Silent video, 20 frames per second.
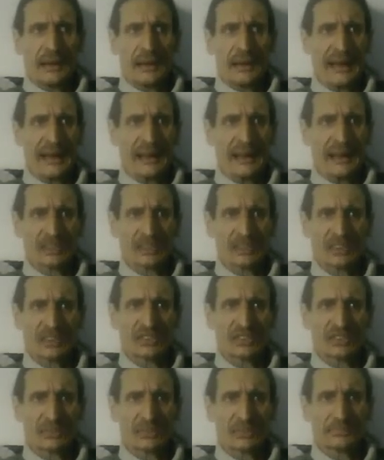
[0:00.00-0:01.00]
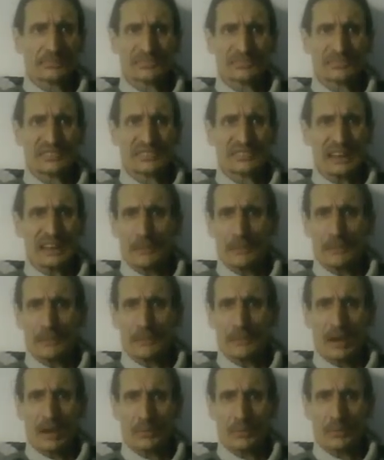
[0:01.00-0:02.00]
and I just did it my
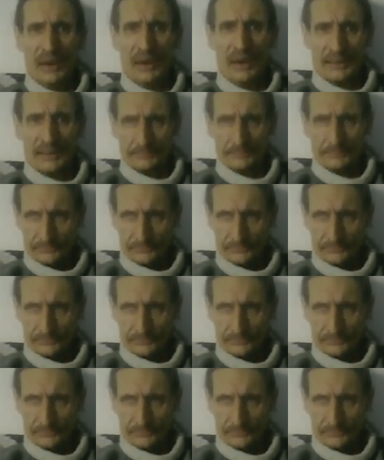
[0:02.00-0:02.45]
own way.